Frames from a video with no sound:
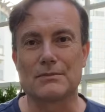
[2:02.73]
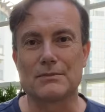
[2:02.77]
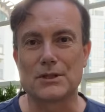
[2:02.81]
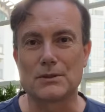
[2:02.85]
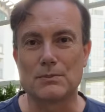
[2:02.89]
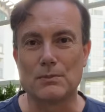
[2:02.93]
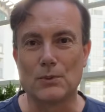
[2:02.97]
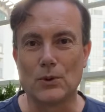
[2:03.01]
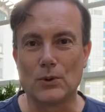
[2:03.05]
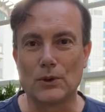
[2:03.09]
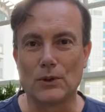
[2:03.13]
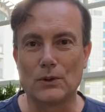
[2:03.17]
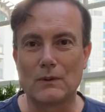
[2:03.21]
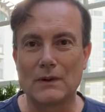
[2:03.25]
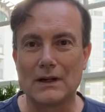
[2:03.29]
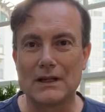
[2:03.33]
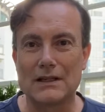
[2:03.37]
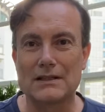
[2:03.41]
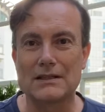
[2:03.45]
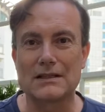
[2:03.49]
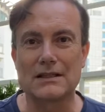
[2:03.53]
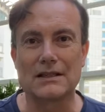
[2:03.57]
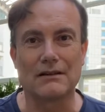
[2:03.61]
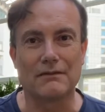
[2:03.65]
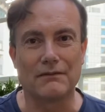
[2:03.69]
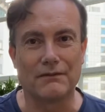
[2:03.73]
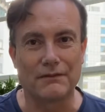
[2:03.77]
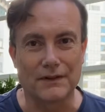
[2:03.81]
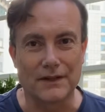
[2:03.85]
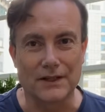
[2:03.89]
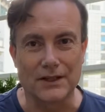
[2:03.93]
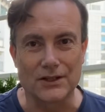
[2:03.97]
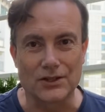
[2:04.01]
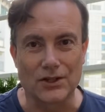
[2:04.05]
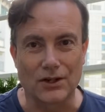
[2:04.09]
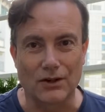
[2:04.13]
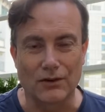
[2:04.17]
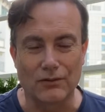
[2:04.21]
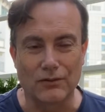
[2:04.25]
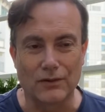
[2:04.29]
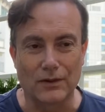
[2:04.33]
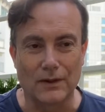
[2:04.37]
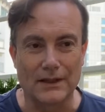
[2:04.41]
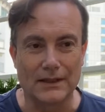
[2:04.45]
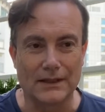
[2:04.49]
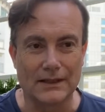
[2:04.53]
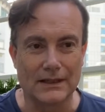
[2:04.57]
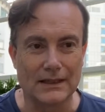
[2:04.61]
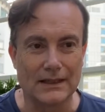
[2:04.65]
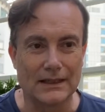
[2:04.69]
smaller ones in and finish off
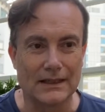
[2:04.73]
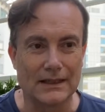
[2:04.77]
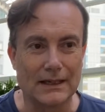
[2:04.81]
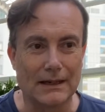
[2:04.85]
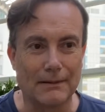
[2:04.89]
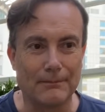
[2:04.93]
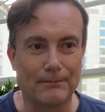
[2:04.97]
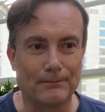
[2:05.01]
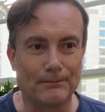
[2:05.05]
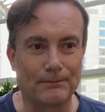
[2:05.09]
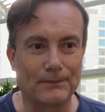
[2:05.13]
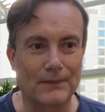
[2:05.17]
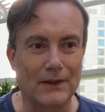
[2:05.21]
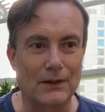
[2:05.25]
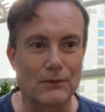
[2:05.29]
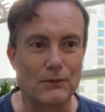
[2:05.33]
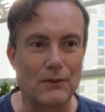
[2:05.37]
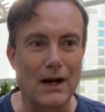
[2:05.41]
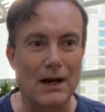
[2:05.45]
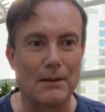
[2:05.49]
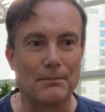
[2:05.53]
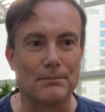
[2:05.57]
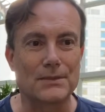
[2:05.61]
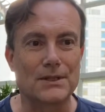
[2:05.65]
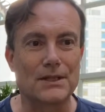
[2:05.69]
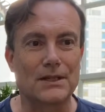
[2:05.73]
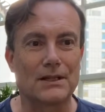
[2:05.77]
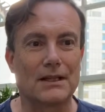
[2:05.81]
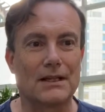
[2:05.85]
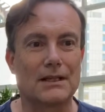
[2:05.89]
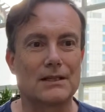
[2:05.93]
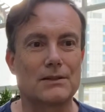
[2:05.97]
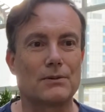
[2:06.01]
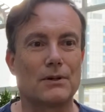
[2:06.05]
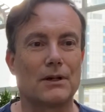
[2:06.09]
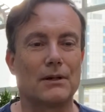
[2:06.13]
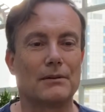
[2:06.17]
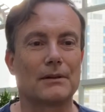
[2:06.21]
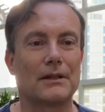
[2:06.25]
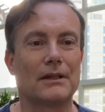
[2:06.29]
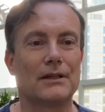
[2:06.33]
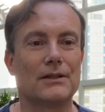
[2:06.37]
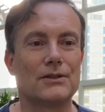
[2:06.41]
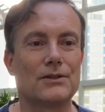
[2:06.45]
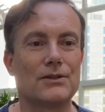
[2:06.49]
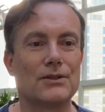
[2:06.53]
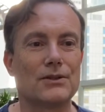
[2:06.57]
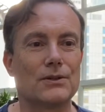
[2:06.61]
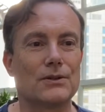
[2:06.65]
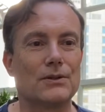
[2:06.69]
with the rum. So that's what I'm going
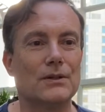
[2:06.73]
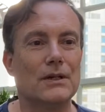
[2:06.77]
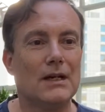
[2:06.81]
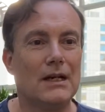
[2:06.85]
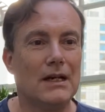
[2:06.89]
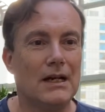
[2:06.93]
to do.